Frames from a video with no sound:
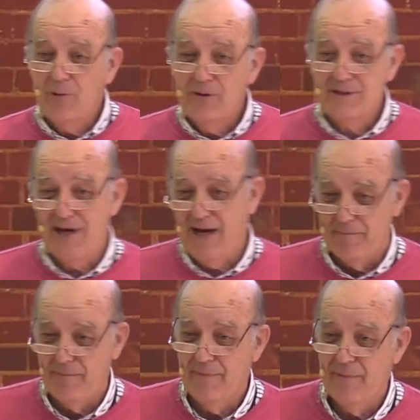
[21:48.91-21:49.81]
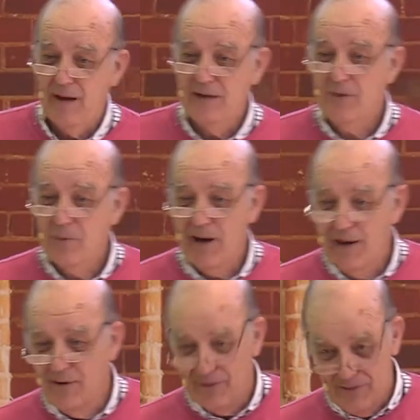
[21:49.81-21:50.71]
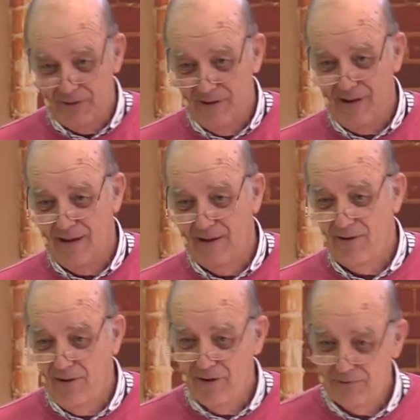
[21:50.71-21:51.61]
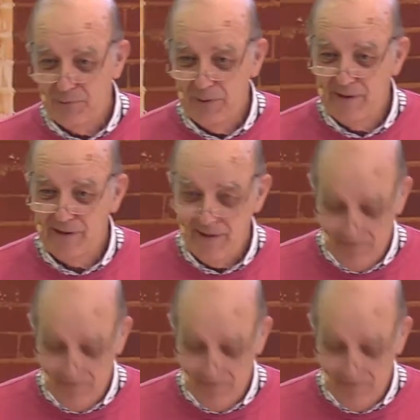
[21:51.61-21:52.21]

all the time. I'll tell you what I learned last week,